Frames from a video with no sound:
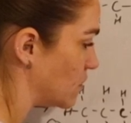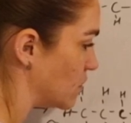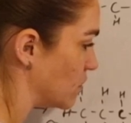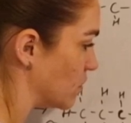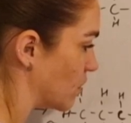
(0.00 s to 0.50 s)

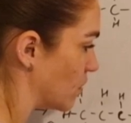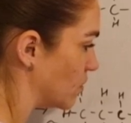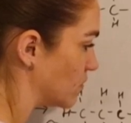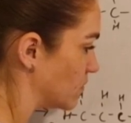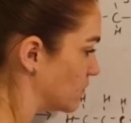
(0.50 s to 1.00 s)

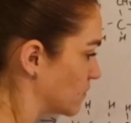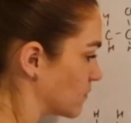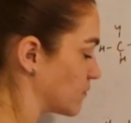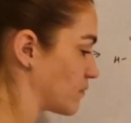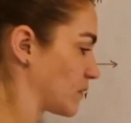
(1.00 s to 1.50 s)
2-ol.
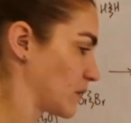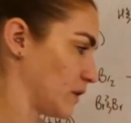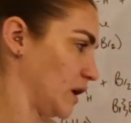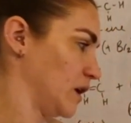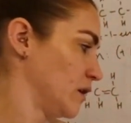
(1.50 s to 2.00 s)

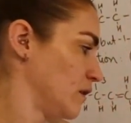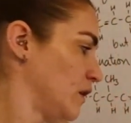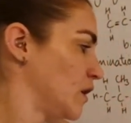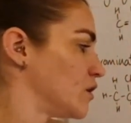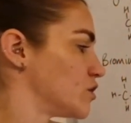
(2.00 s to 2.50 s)
Okay,
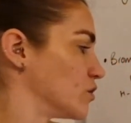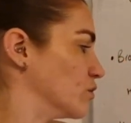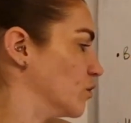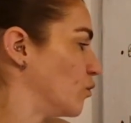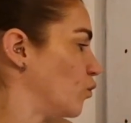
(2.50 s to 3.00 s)

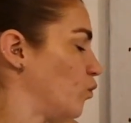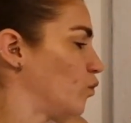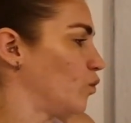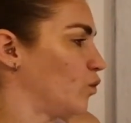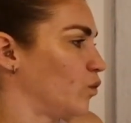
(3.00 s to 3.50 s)
so
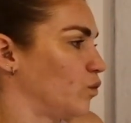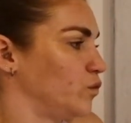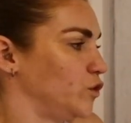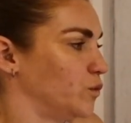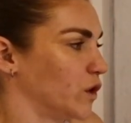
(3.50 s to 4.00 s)

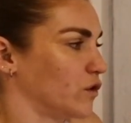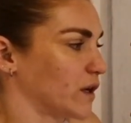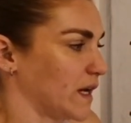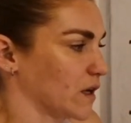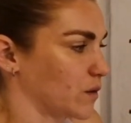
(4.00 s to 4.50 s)
you will
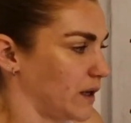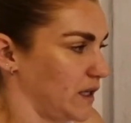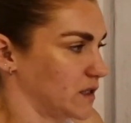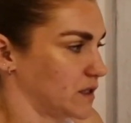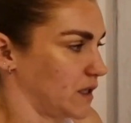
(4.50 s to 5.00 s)
get
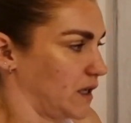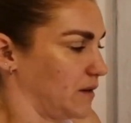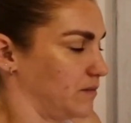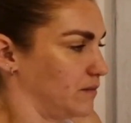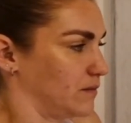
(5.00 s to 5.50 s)
quite
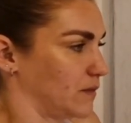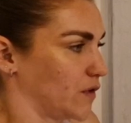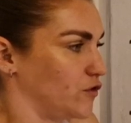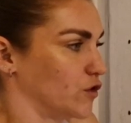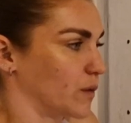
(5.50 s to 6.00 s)

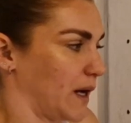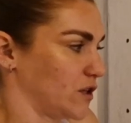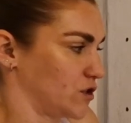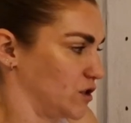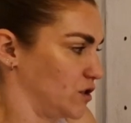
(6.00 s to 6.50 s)
a few
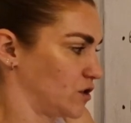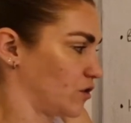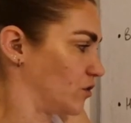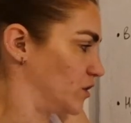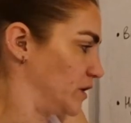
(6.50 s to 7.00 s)
questions
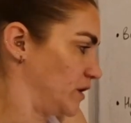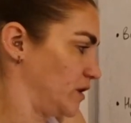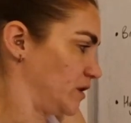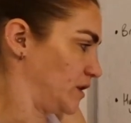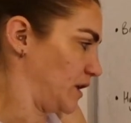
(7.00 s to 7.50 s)
on
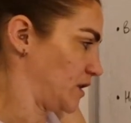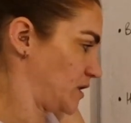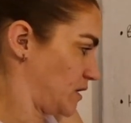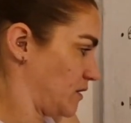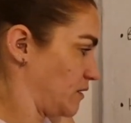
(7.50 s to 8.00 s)

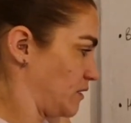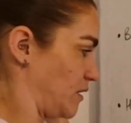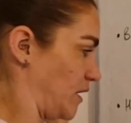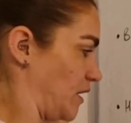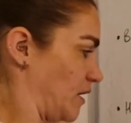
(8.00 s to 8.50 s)
this
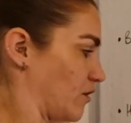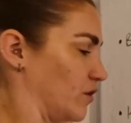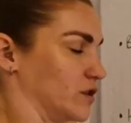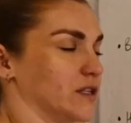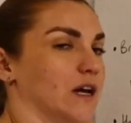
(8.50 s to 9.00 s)

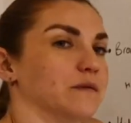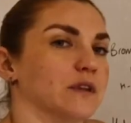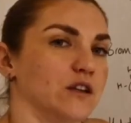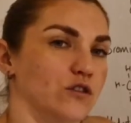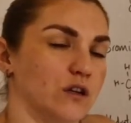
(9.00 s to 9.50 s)
concept,
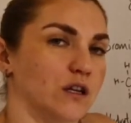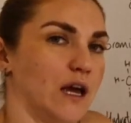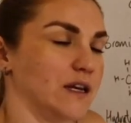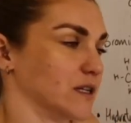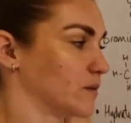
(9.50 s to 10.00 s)
that you can
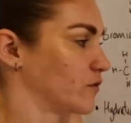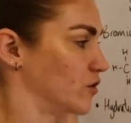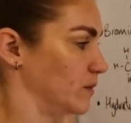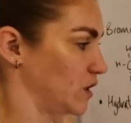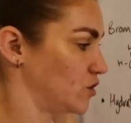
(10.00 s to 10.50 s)
end up
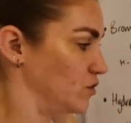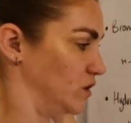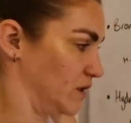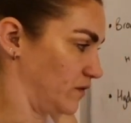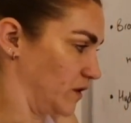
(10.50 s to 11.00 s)
forming 2
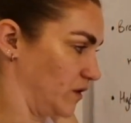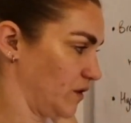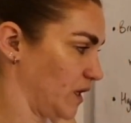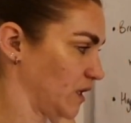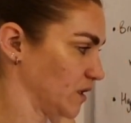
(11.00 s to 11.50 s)
different
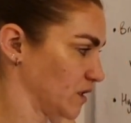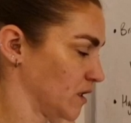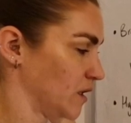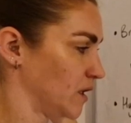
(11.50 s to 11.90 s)
things.